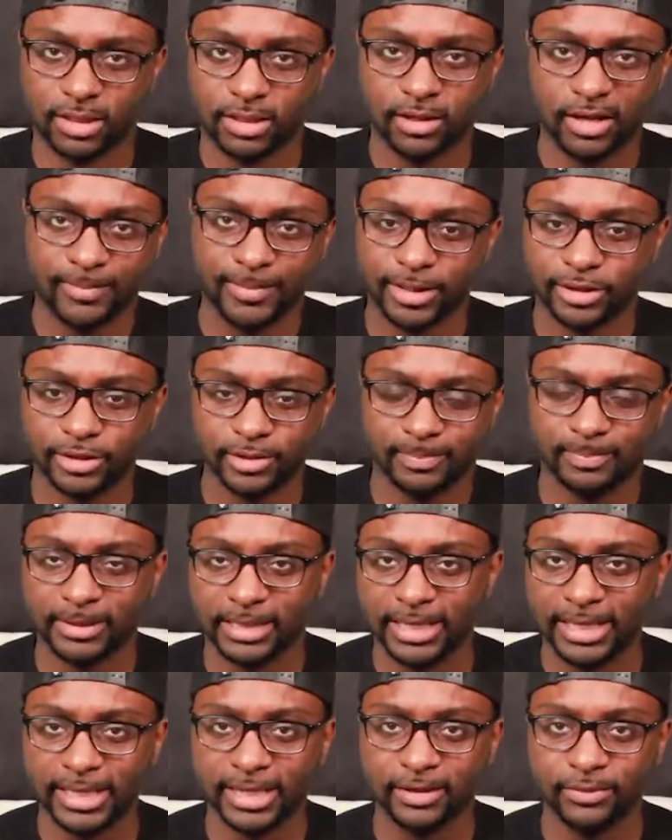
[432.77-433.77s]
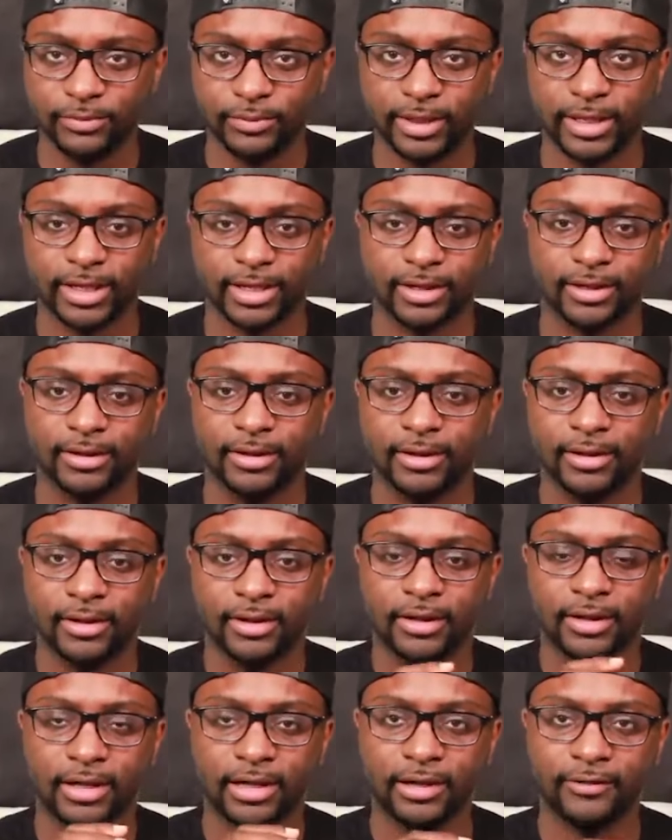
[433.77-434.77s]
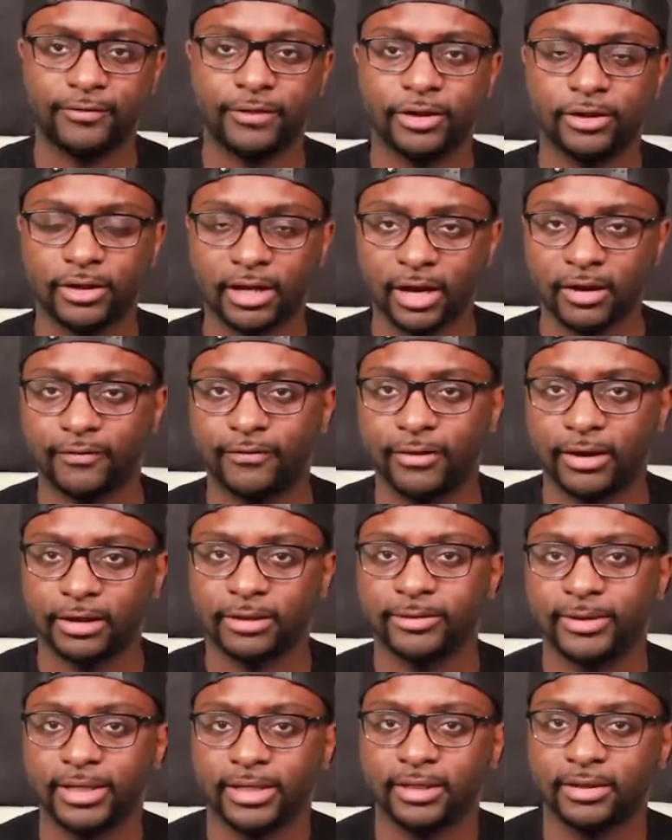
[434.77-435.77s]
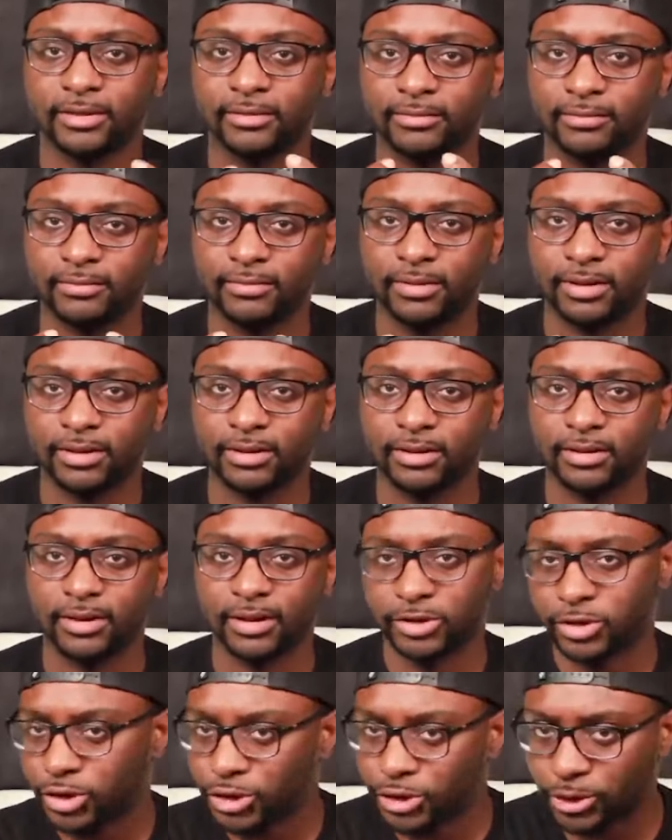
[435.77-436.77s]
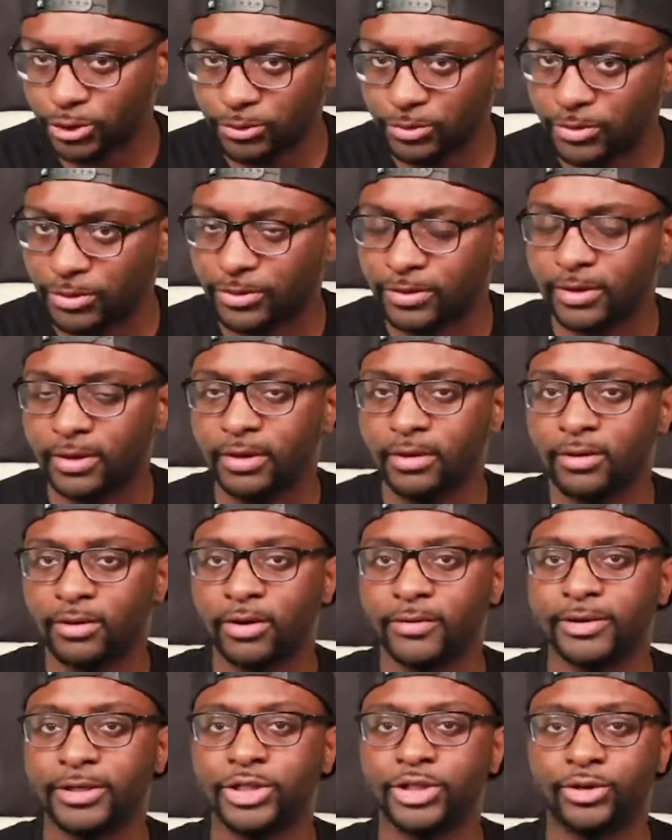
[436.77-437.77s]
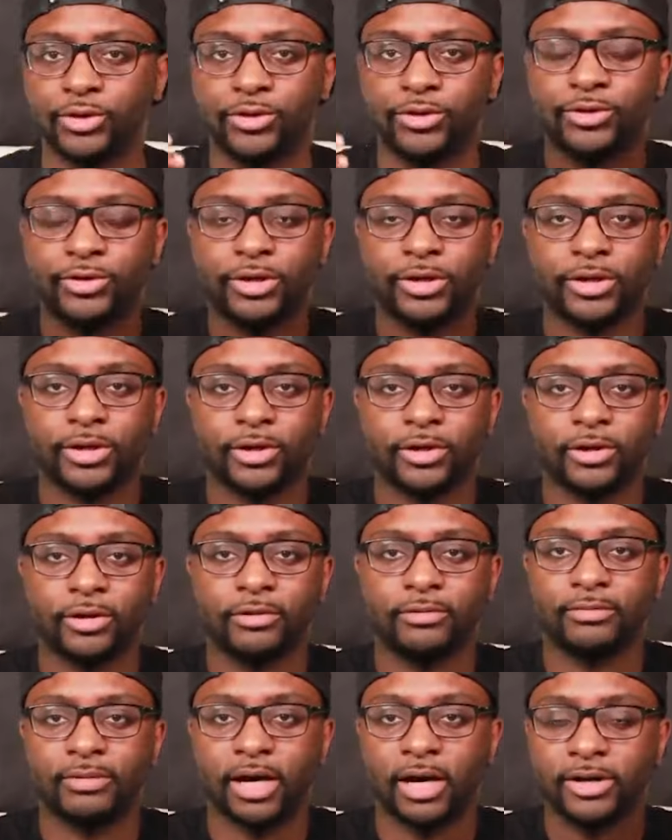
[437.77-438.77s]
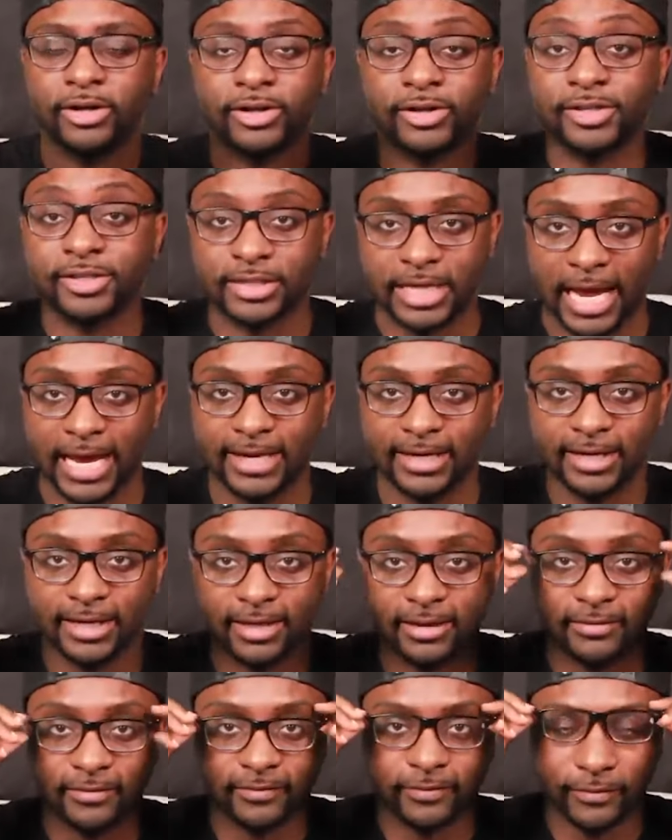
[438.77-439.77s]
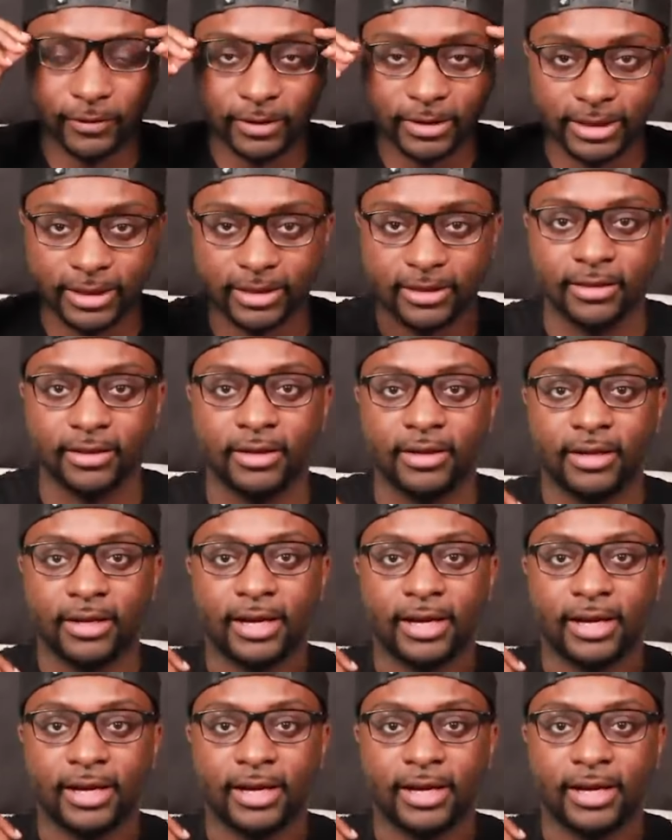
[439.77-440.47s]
come into play where if you're not following the truth or the truth to your understanding fully,